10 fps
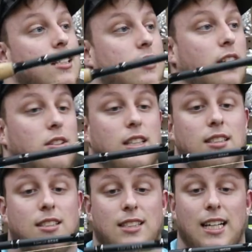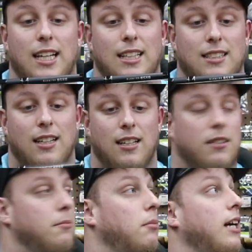So this is it,
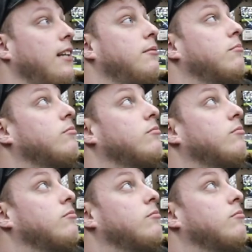but